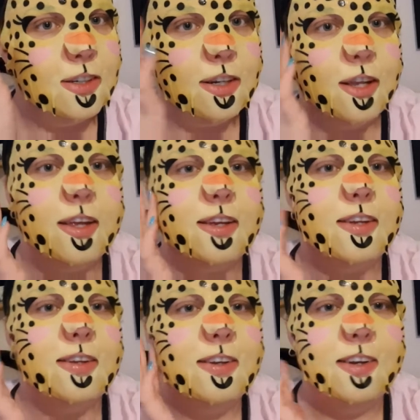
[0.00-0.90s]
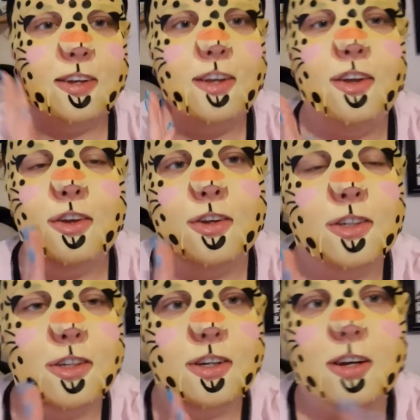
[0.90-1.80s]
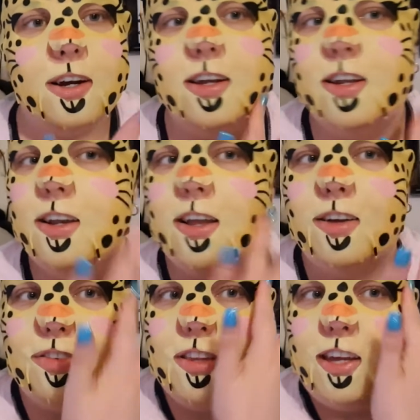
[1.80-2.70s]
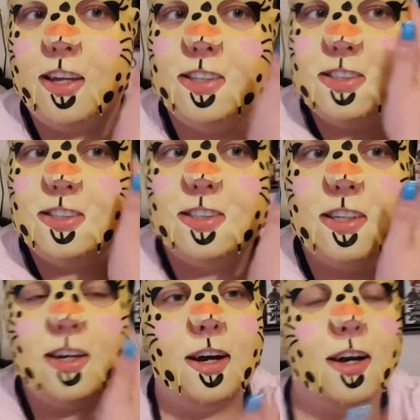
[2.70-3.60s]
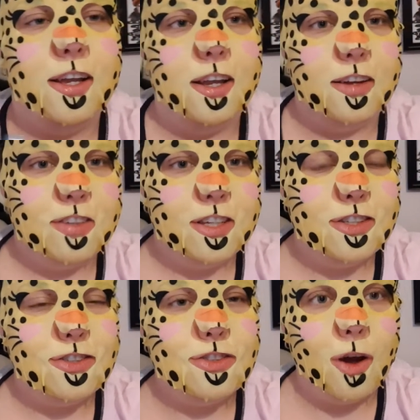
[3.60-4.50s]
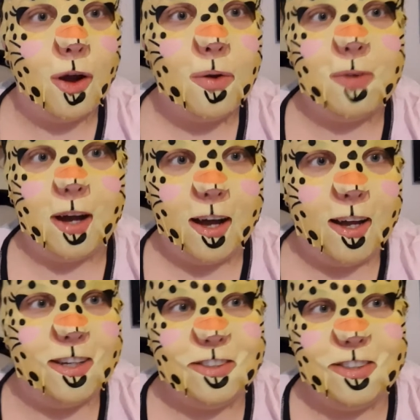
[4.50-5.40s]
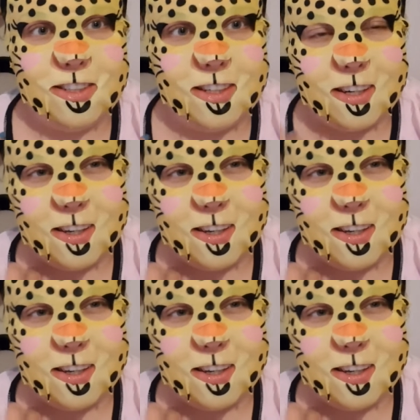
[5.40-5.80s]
Like, I love this. I love this so much.